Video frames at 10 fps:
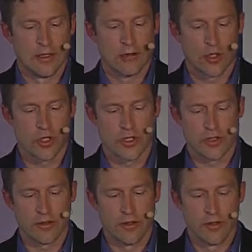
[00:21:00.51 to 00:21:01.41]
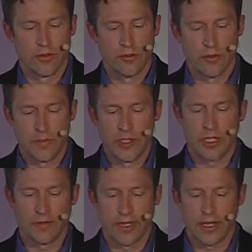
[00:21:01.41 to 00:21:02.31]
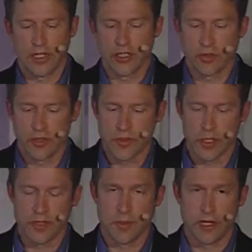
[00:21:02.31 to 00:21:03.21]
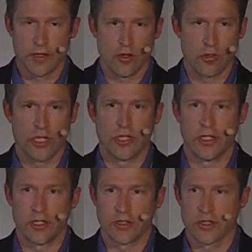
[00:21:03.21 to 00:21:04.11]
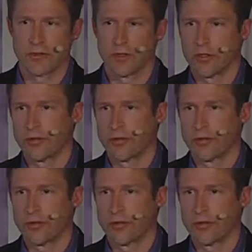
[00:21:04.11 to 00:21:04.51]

Of course, you get a validation response back to the OpenID Connect server.